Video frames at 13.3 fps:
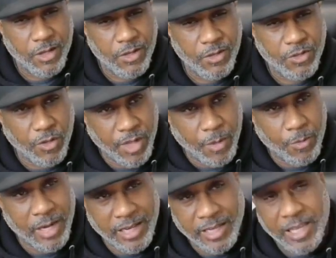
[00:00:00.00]
so that
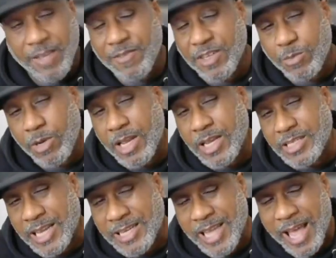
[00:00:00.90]
when I leave this place,
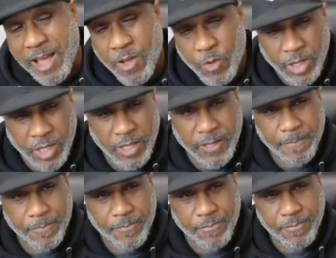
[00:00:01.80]
I die on E.
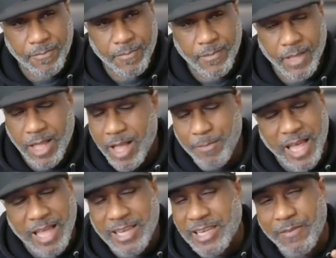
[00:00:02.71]
I'm
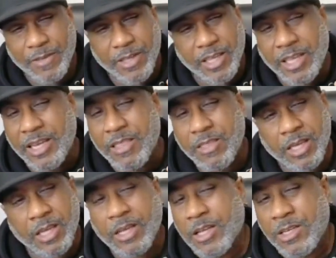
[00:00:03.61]
not leaving
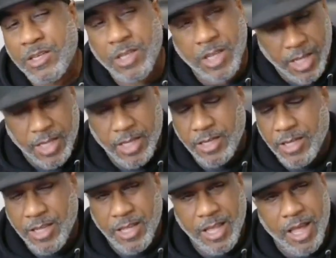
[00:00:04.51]
anything undone.
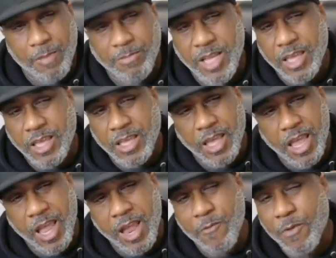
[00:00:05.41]
I'm taking
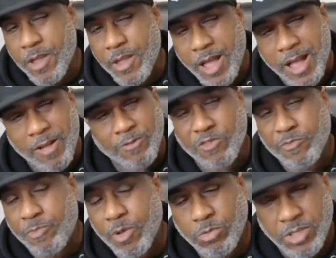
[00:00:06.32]
every ounce of
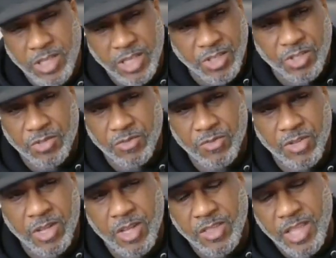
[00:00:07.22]
potential
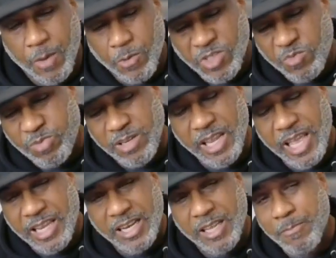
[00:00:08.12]
that was
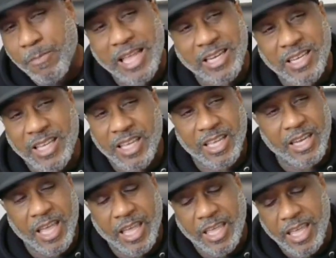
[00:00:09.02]
planted in my
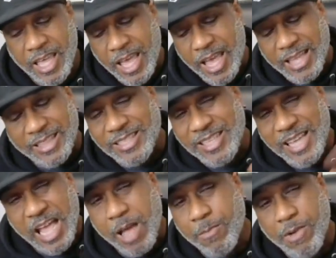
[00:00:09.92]
DNA at the
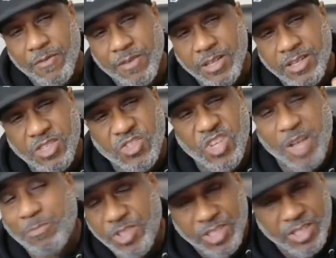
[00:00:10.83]
time of
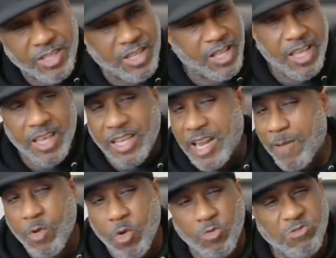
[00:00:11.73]
conception, and
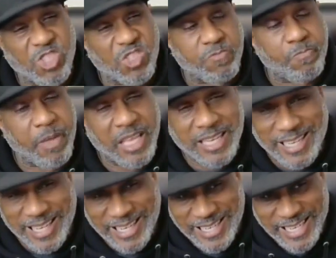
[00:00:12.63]
I'm going to
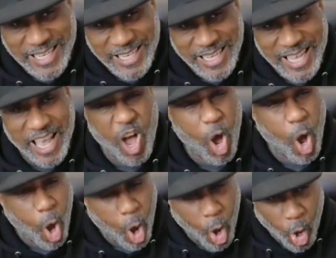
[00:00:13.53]
spend it
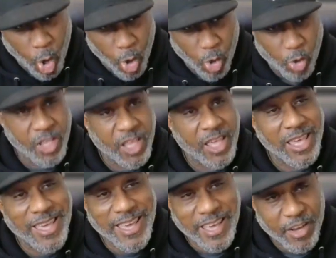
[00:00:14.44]
all
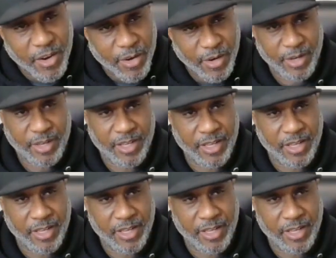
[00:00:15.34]
here.